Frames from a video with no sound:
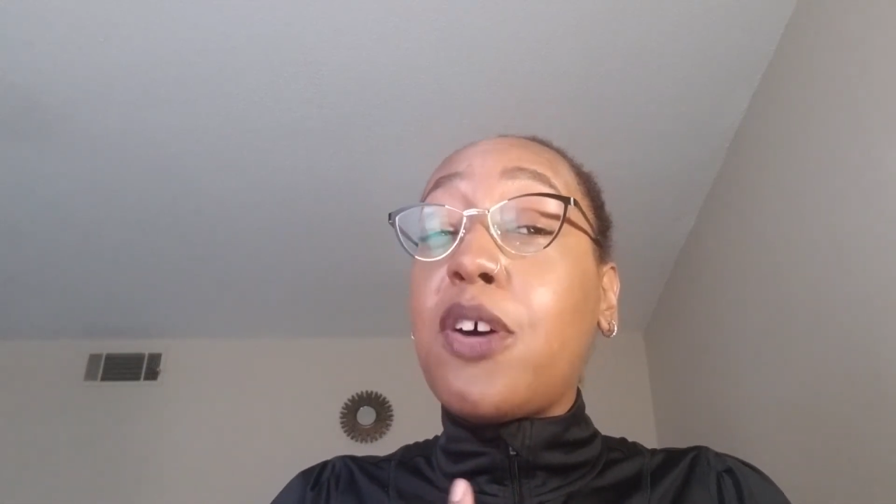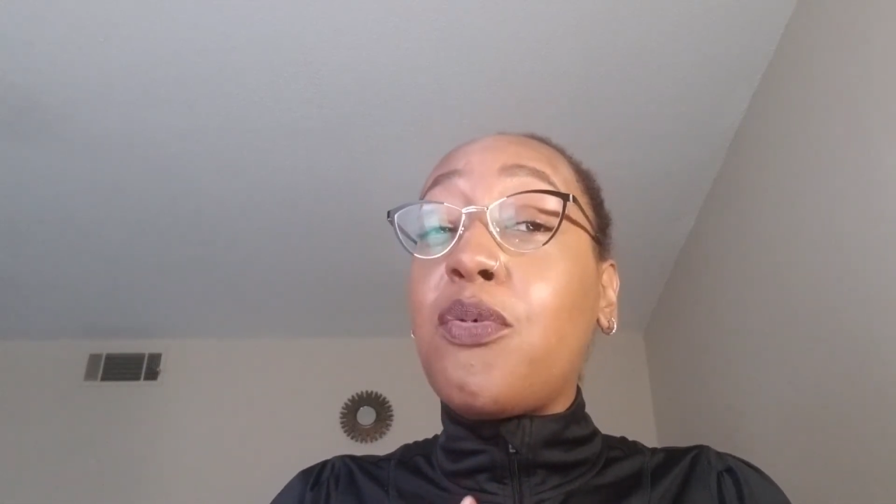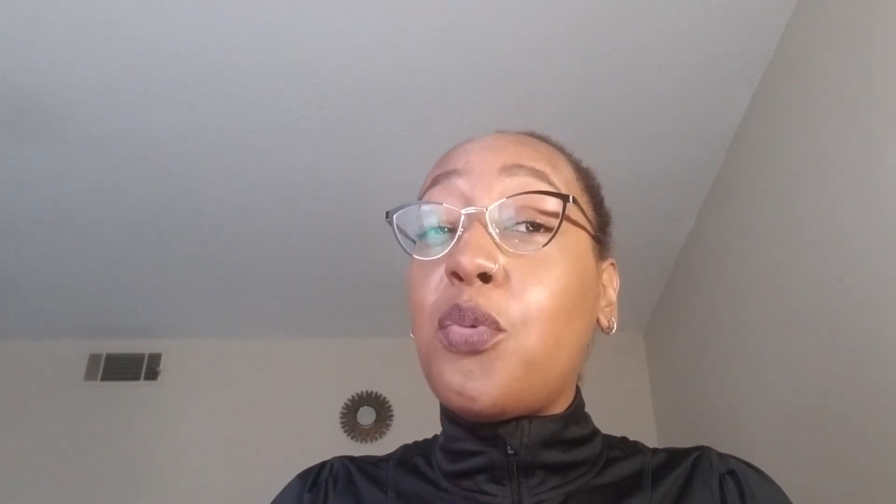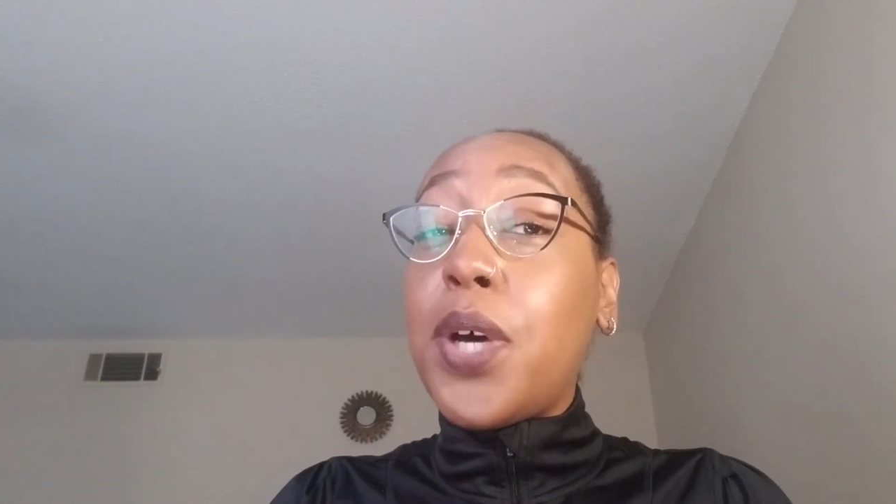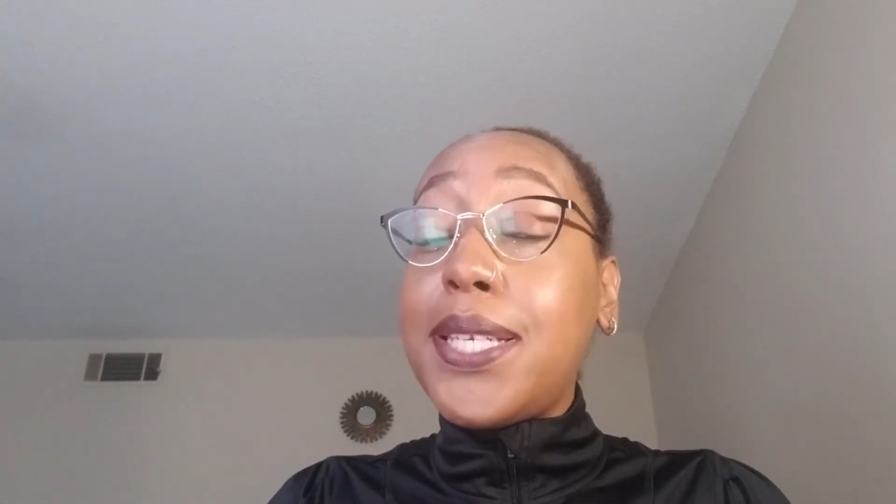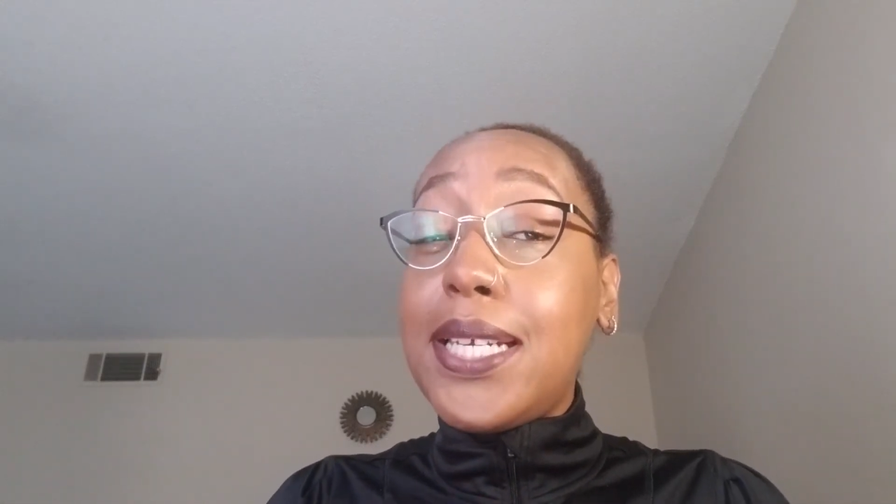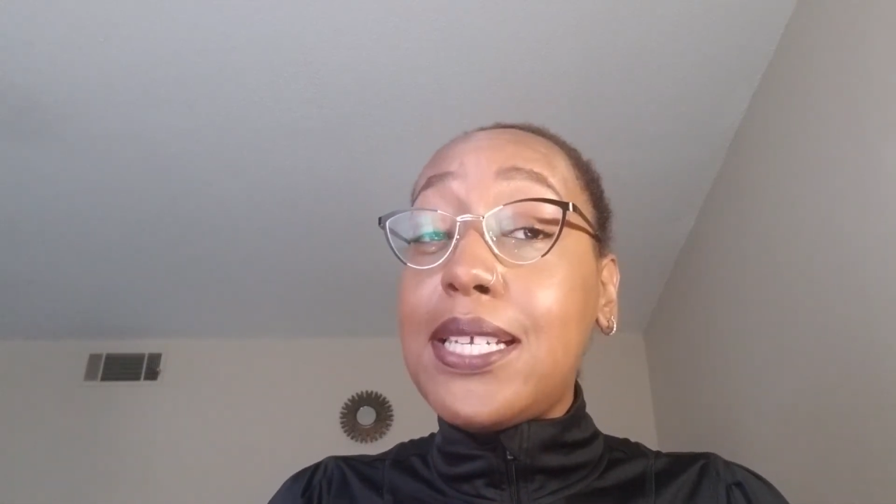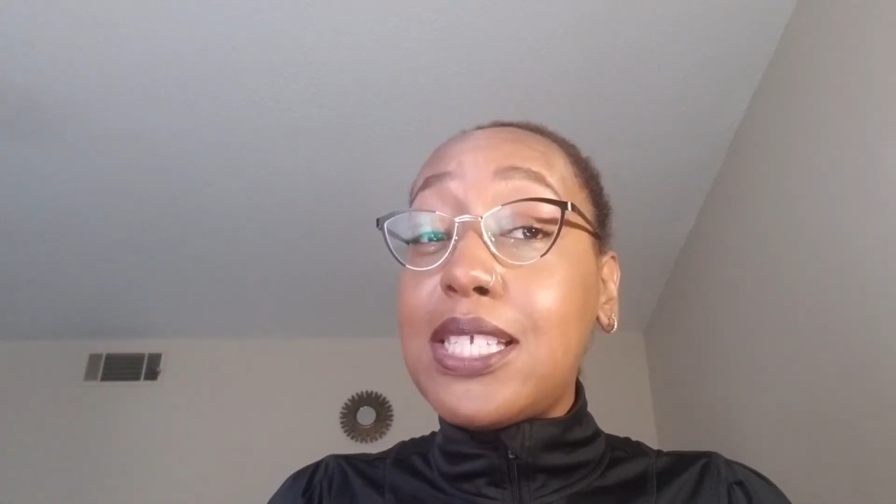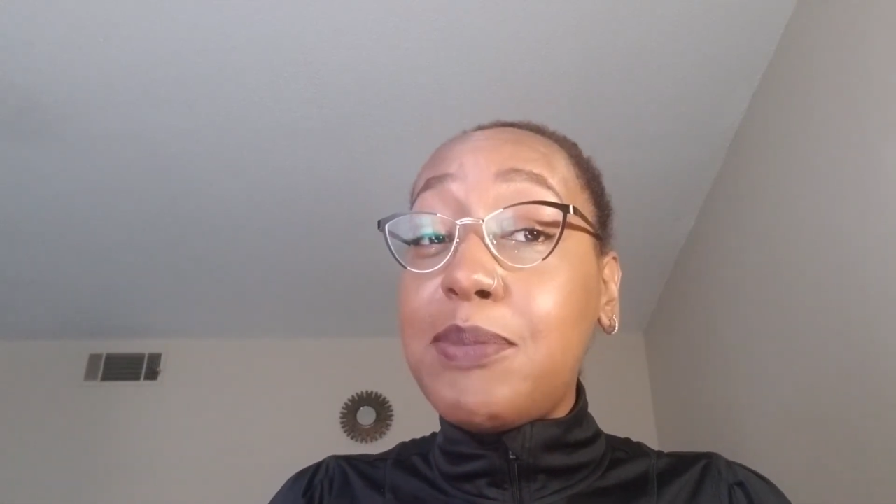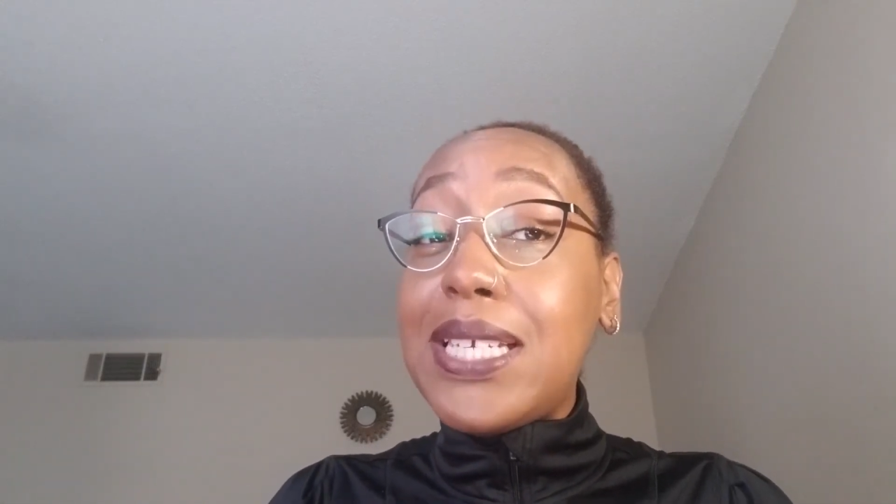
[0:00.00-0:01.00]
of what
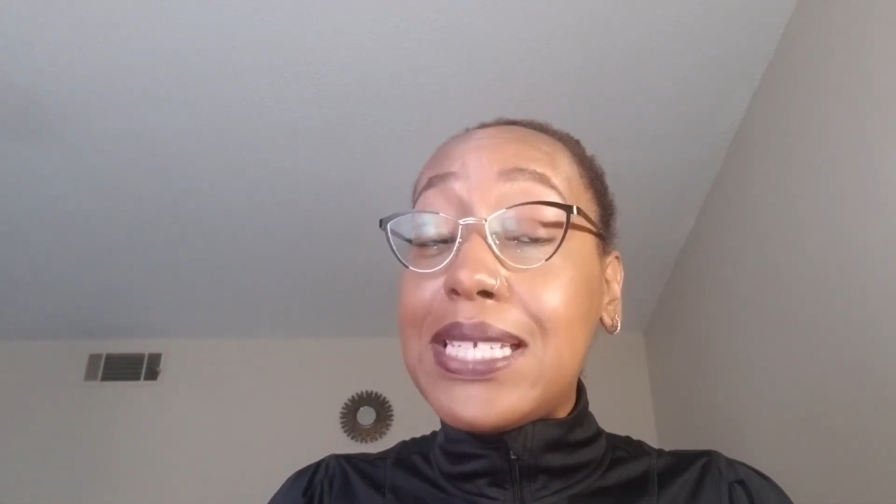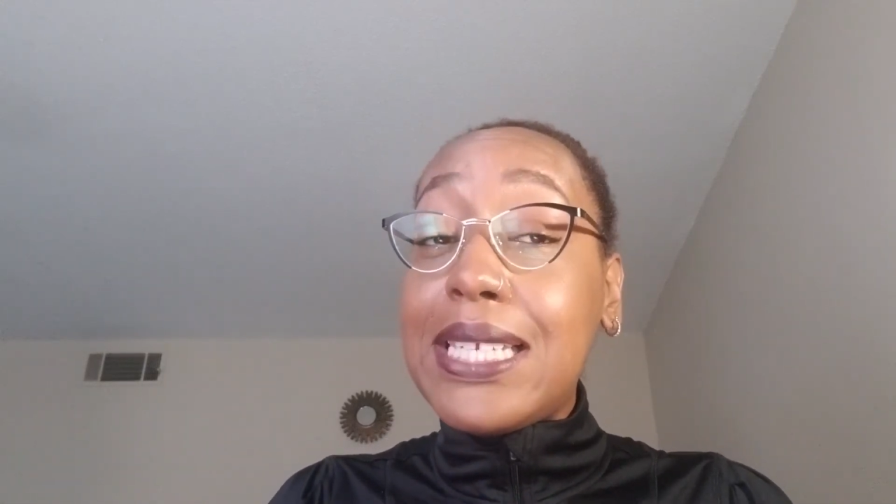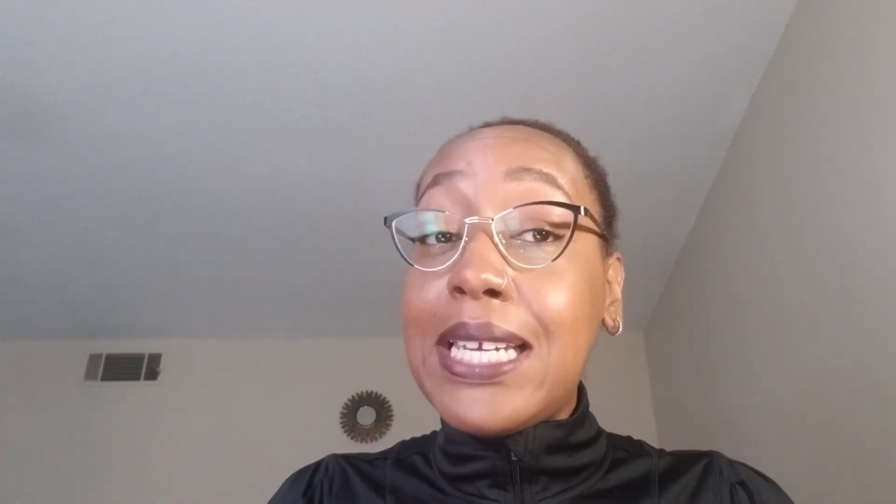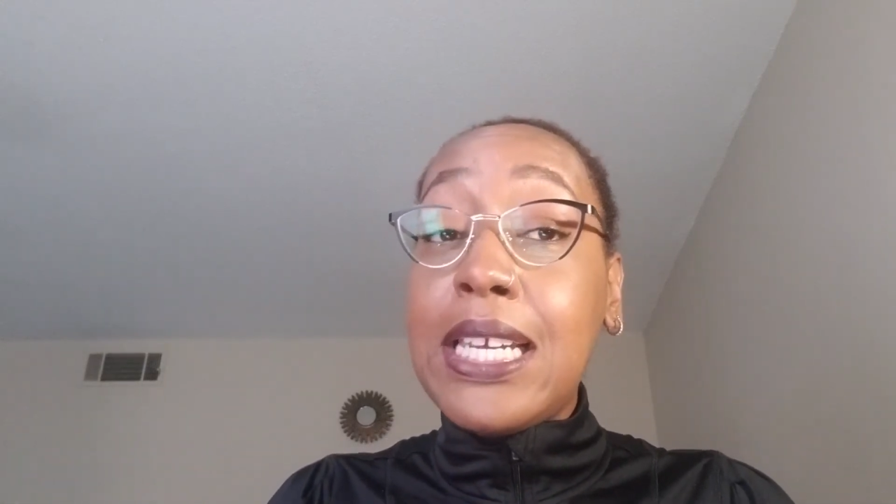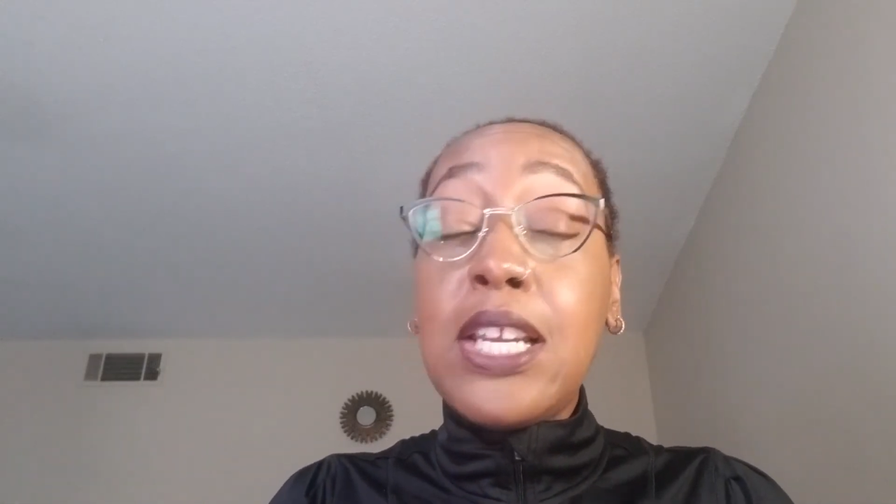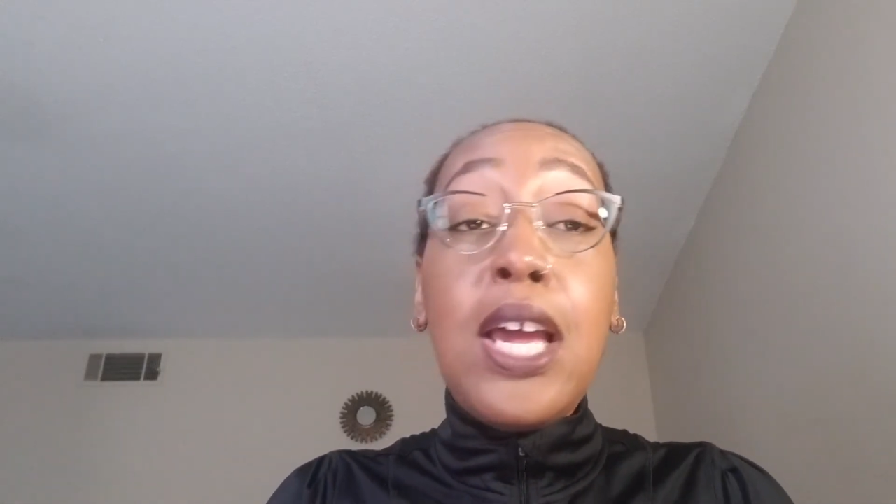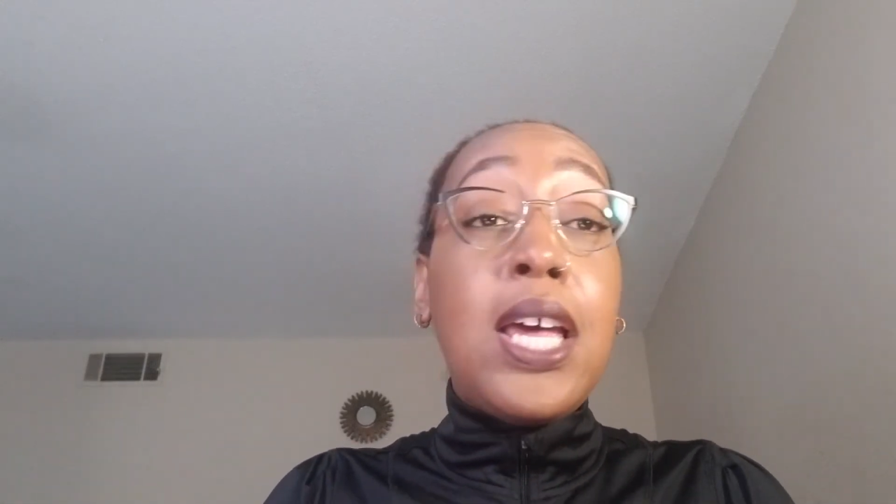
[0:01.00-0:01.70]
needs to be seen,